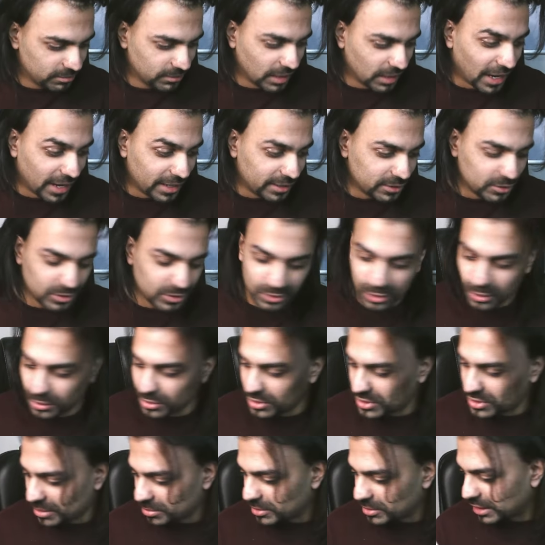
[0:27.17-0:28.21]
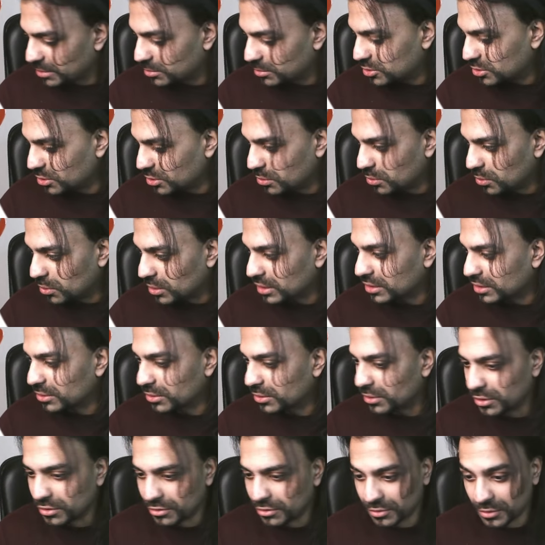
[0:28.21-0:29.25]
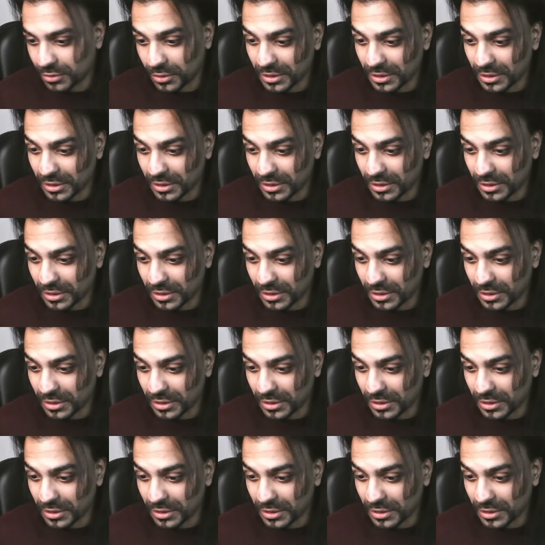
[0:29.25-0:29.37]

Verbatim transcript: I don't sometimes know what to look for